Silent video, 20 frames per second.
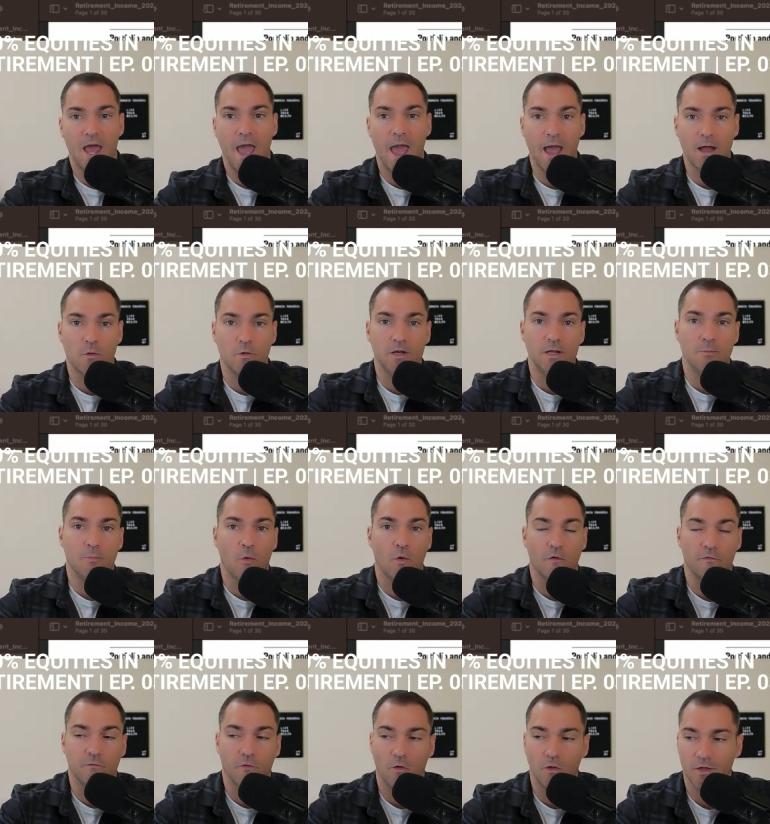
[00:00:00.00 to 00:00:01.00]
Equity
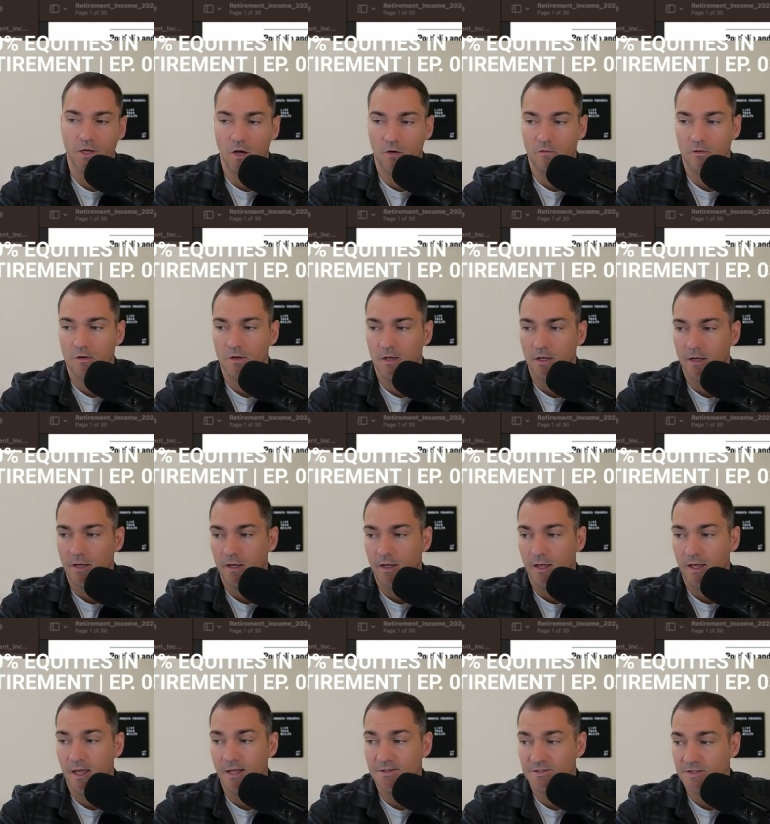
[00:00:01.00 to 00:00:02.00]
Portfolio?
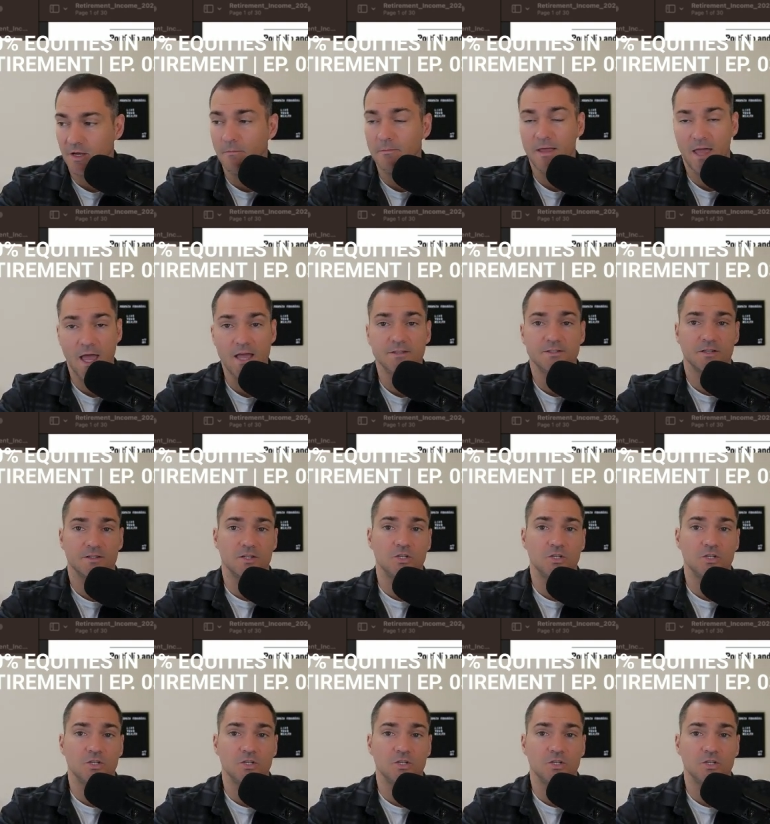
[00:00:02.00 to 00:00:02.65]
In some cases, in